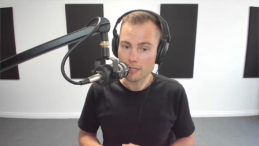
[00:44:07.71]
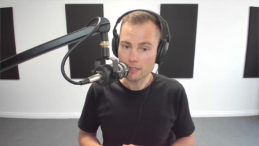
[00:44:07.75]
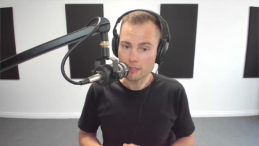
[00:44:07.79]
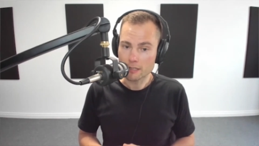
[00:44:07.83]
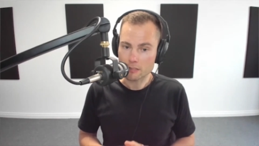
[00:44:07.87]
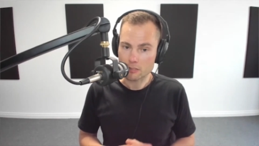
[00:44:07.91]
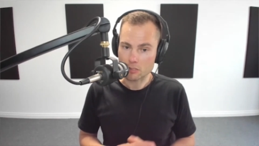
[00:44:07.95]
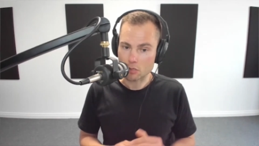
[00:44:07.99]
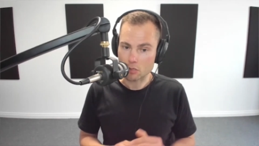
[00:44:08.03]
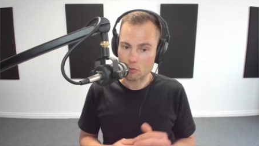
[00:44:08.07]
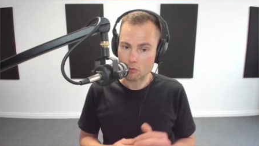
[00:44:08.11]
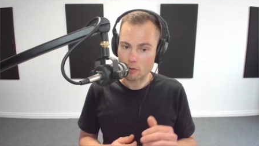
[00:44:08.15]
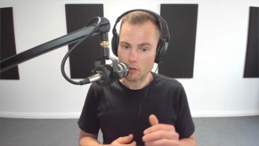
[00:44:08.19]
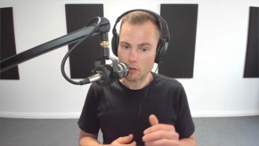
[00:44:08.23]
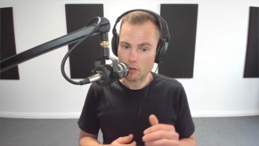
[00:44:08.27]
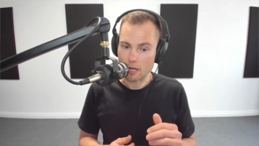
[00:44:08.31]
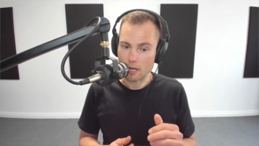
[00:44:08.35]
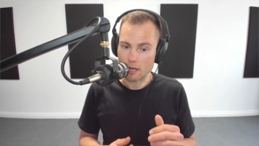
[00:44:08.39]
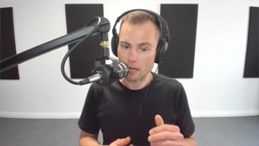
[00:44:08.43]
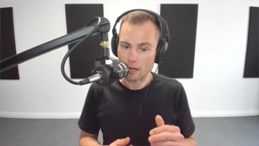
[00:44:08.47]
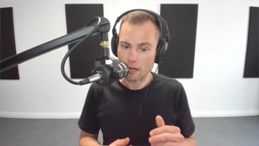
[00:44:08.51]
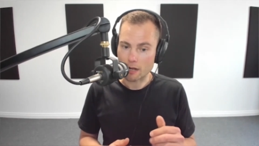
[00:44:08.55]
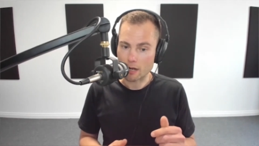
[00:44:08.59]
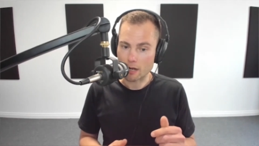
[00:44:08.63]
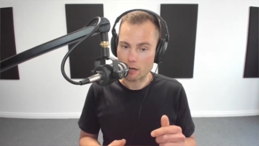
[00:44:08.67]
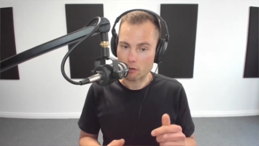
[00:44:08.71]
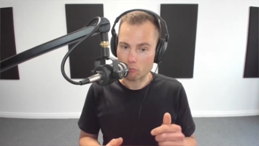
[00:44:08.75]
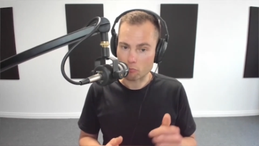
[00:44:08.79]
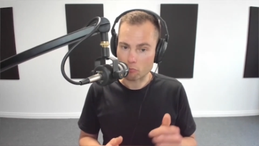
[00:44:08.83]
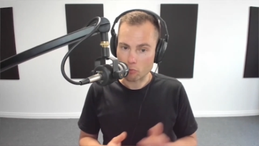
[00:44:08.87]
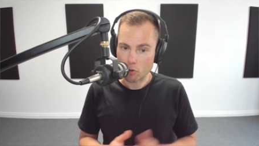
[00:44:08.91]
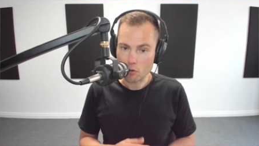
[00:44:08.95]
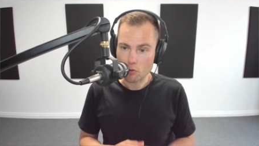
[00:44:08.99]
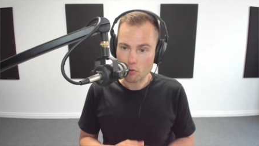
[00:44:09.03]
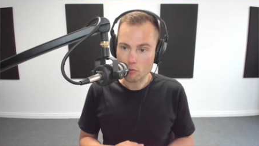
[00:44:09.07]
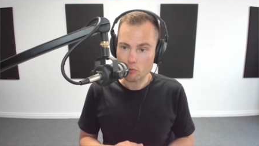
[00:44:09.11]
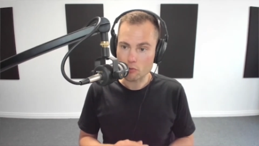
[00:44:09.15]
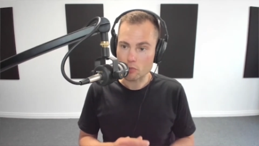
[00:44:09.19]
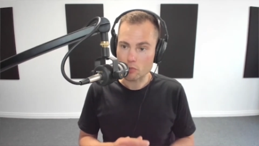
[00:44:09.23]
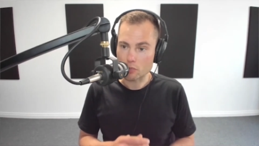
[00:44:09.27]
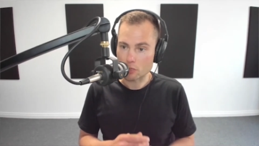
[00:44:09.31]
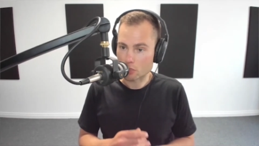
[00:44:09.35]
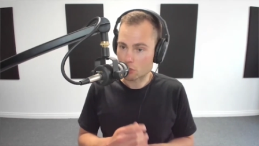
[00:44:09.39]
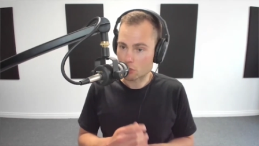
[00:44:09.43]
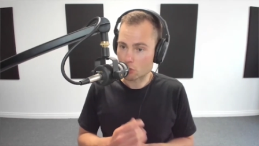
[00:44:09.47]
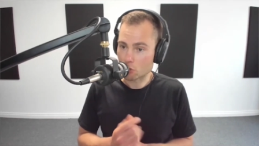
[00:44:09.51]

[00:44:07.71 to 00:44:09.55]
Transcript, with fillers: Mm-hmm. So, uh, a Rode